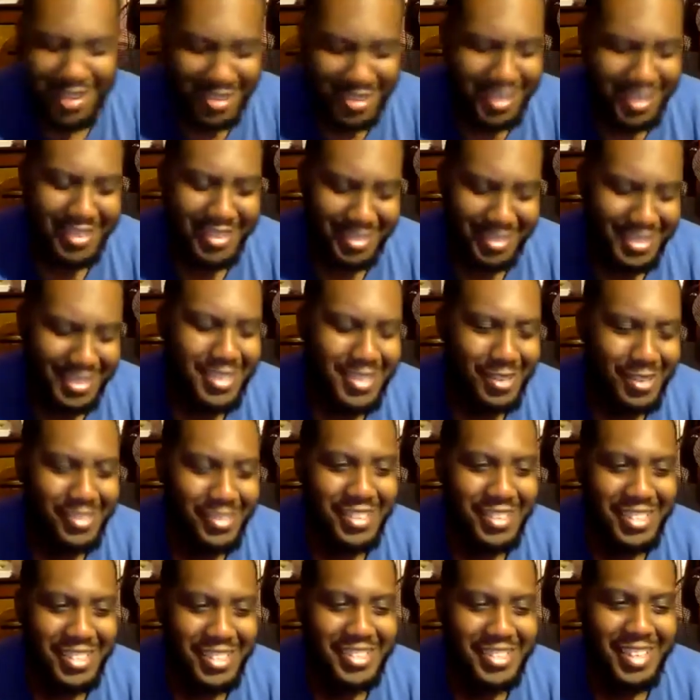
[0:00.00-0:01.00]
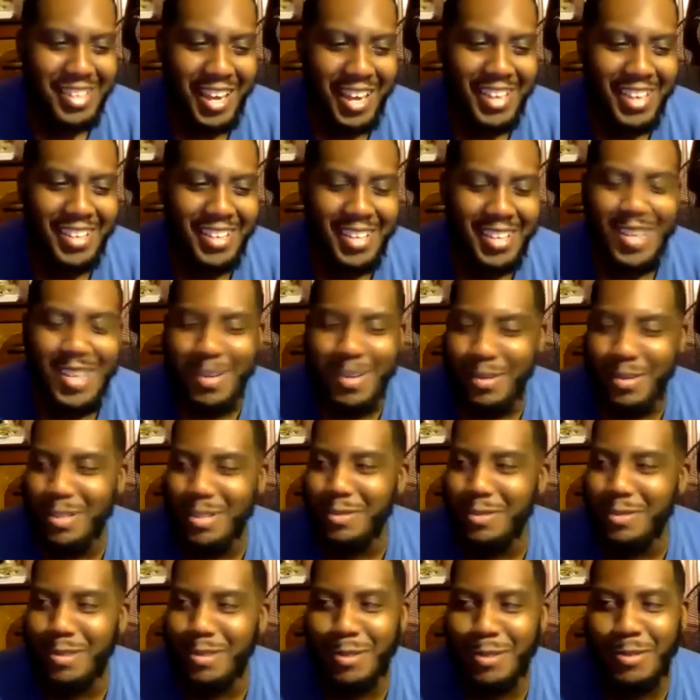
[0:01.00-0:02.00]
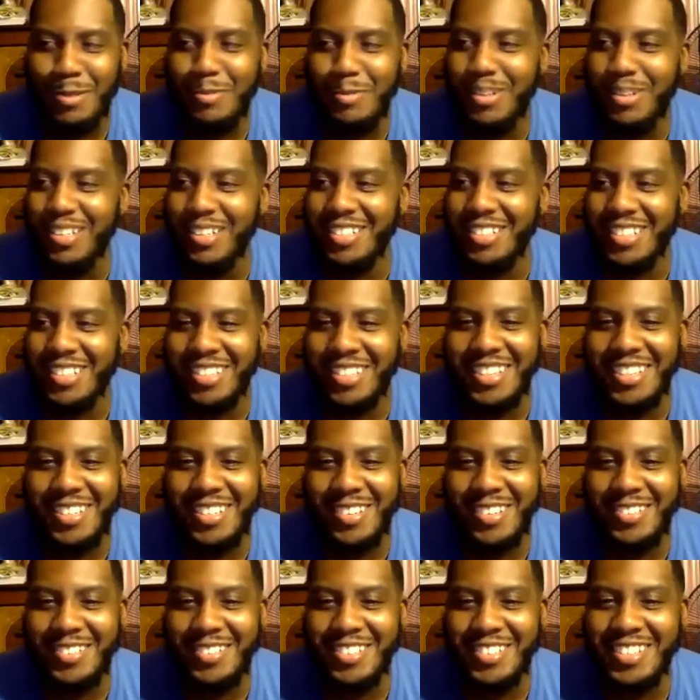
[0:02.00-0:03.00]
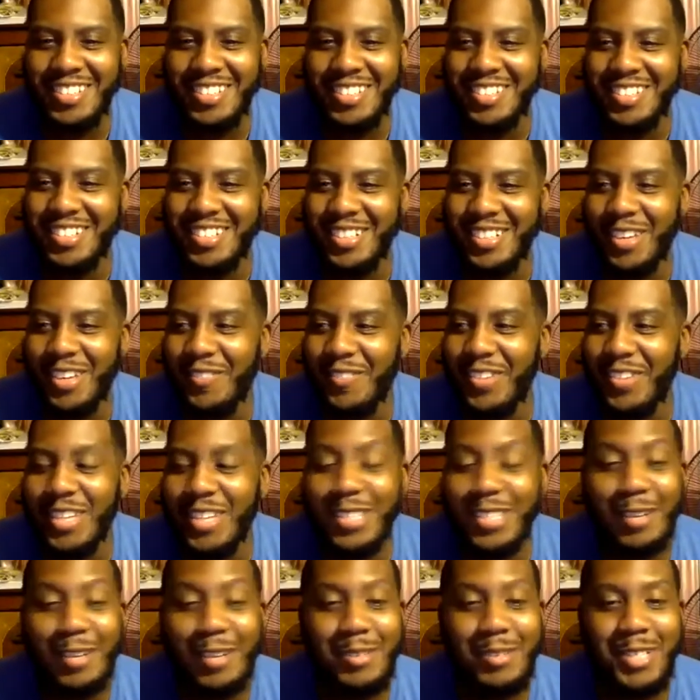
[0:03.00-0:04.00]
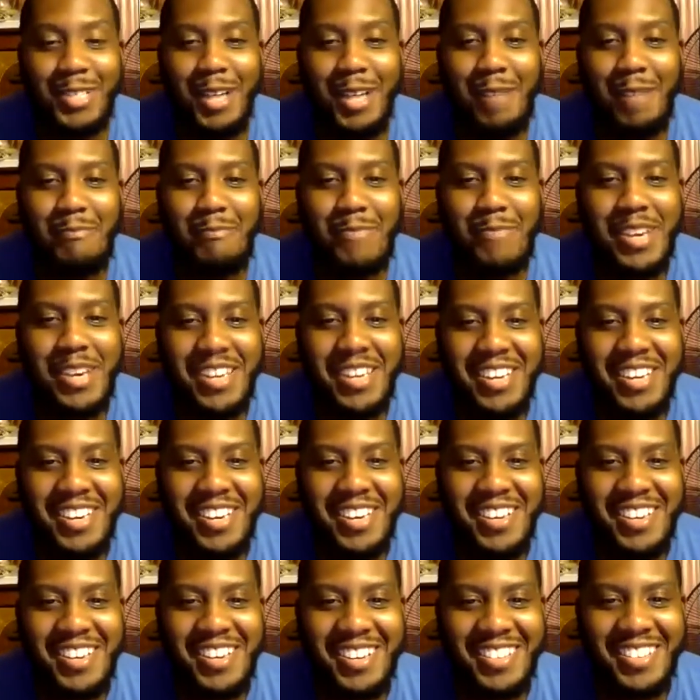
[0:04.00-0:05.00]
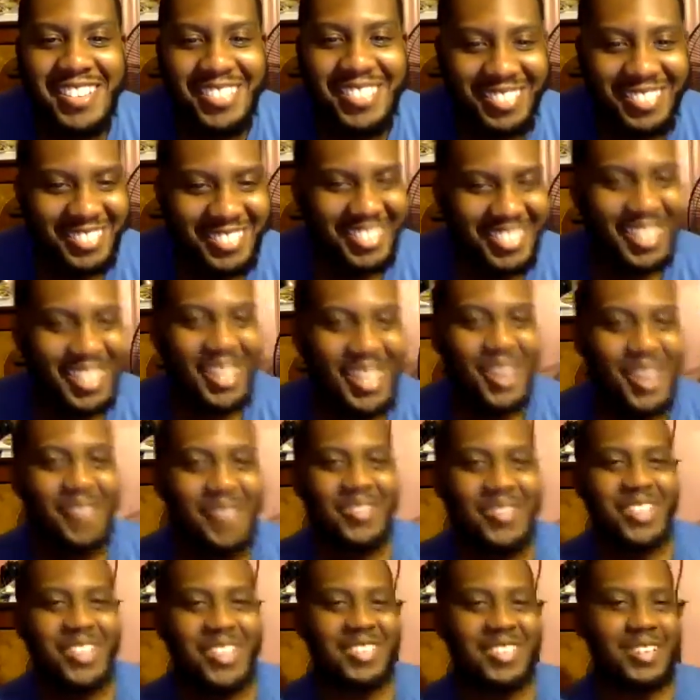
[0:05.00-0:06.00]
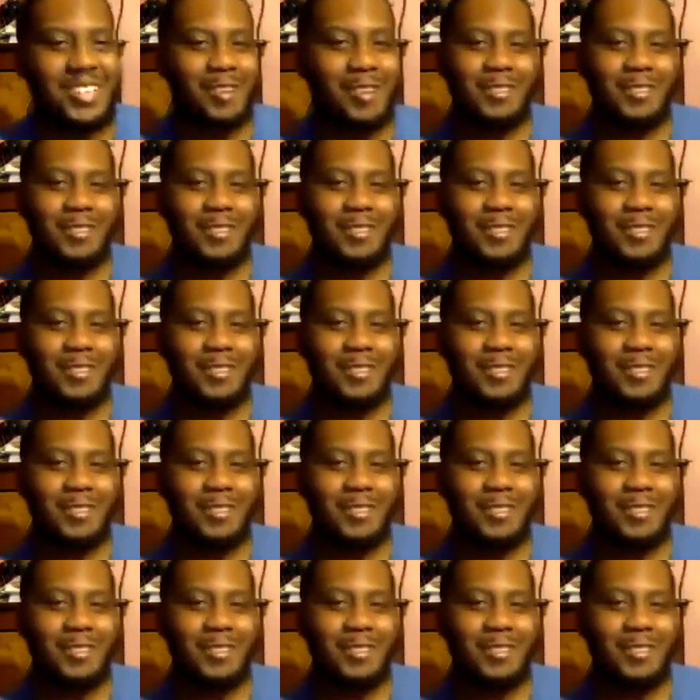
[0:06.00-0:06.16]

Yeah, Nico did his thing. But we've been listening to Nico since finna go shopping. Finna go